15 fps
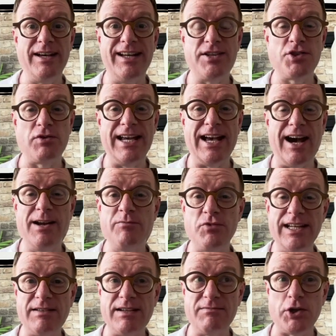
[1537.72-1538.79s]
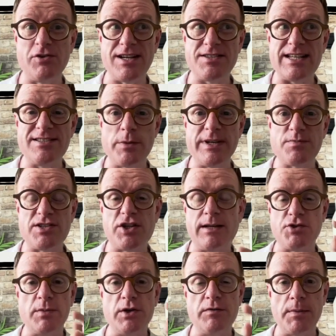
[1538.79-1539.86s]
remove backgrounds, whether it's from an
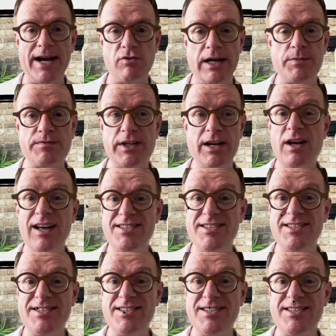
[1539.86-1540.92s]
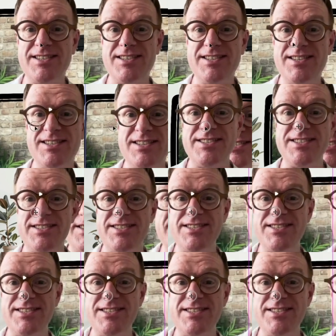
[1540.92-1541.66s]
image or a video, convert images